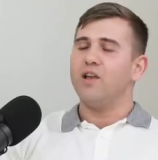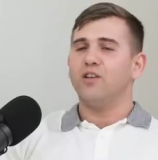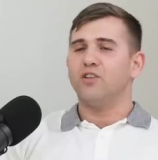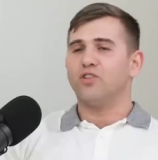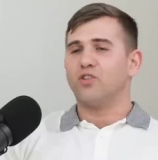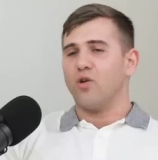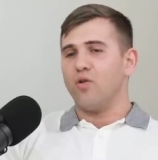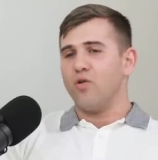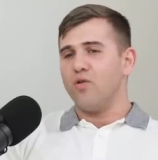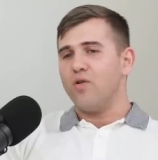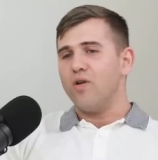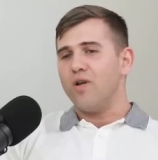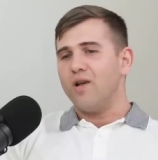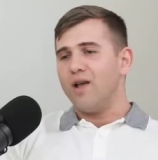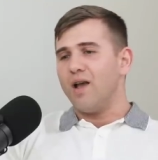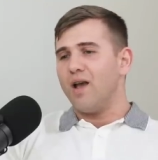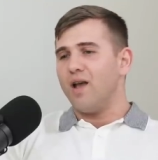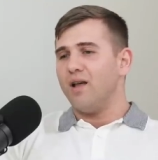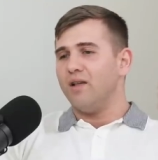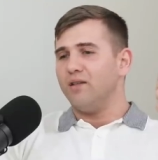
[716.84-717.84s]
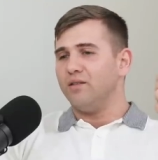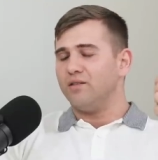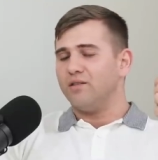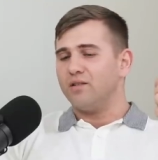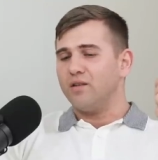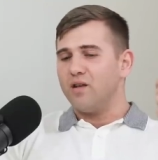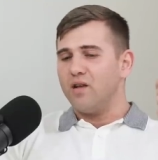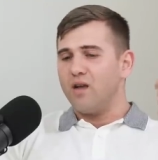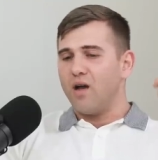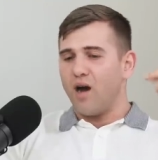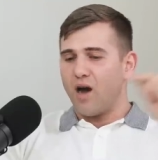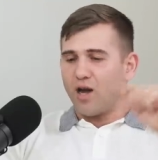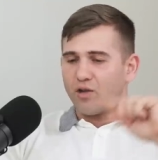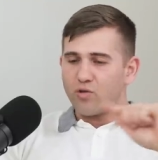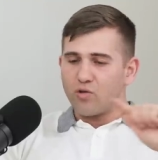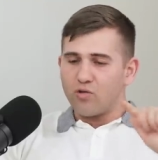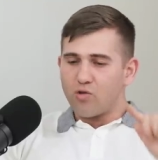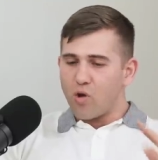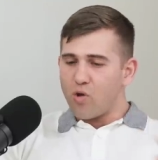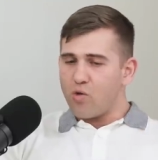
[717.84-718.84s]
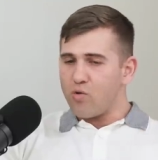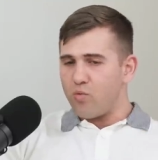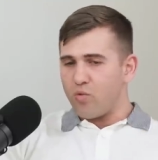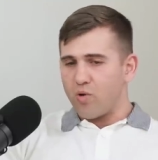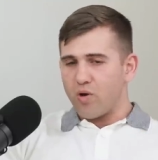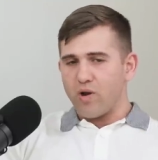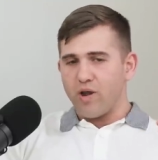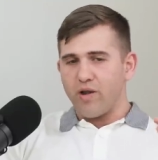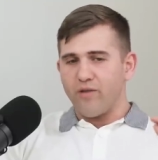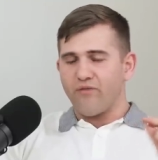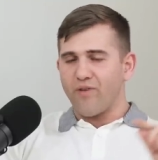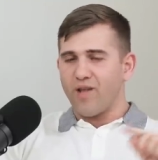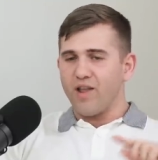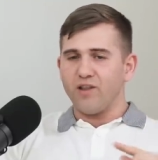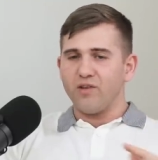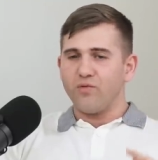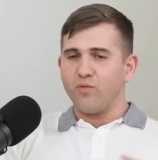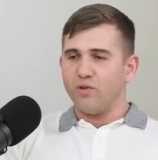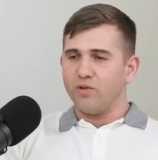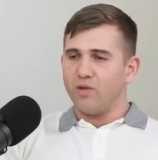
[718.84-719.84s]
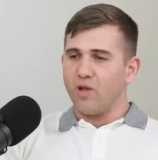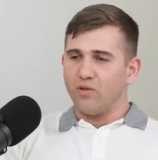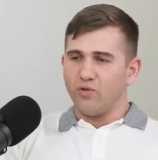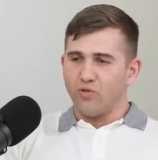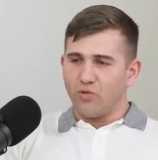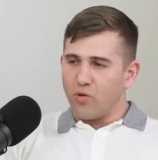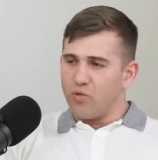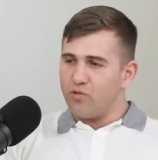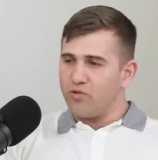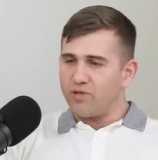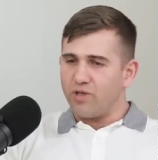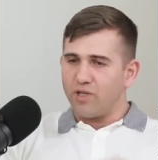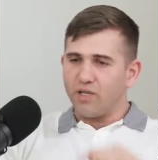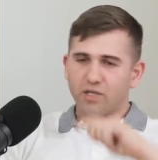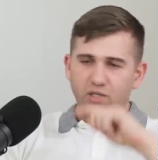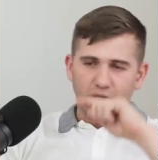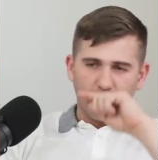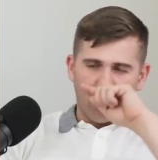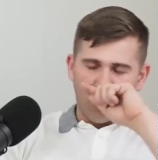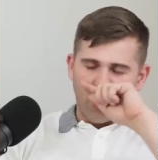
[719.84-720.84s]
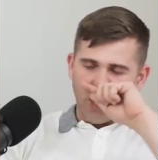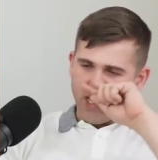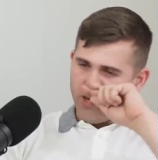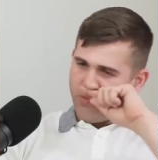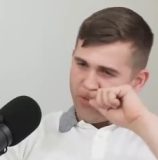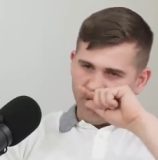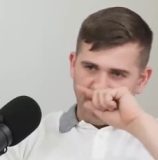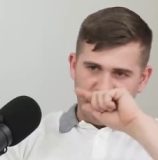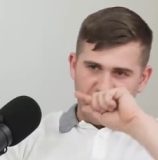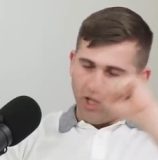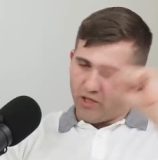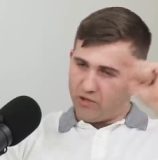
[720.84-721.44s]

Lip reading: So, and I don't know if anyone knows this or anyone even